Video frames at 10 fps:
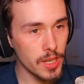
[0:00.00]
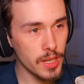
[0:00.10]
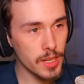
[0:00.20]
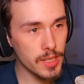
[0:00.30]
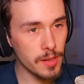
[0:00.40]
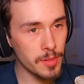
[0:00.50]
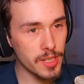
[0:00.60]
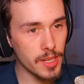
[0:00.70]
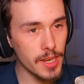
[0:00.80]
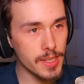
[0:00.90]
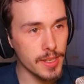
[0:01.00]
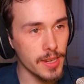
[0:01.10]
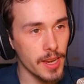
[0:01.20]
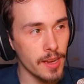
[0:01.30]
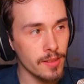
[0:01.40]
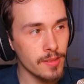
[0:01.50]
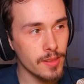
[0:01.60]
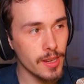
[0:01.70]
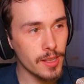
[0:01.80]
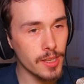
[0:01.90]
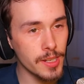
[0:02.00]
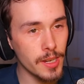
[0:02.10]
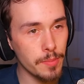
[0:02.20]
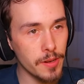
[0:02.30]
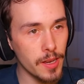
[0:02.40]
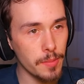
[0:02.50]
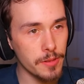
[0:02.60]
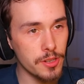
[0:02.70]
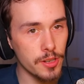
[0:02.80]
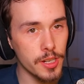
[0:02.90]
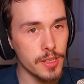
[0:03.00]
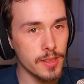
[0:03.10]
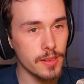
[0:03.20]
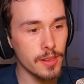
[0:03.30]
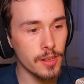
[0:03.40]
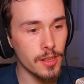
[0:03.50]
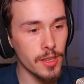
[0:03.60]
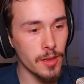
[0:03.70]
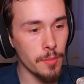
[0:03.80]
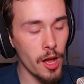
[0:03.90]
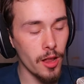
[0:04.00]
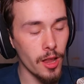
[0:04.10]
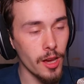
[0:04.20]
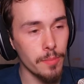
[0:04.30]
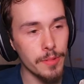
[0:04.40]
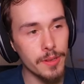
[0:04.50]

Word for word: Okay, I guess I'm exhausted now. I cleaned up a couple trees. Couldn't clean them all up.